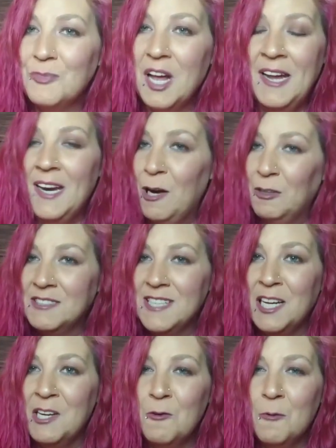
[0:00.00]
And I'll tell
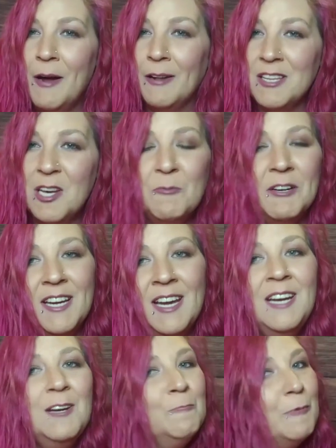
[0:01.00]
you about them
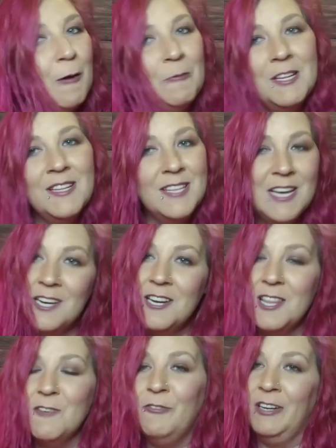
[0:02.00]
again probably at the end
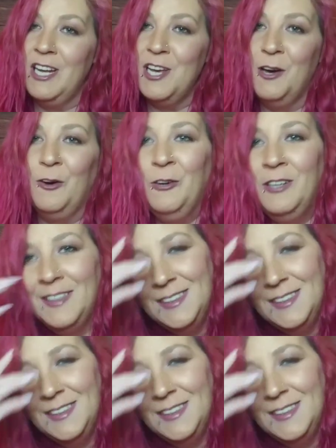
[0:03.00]
of the video.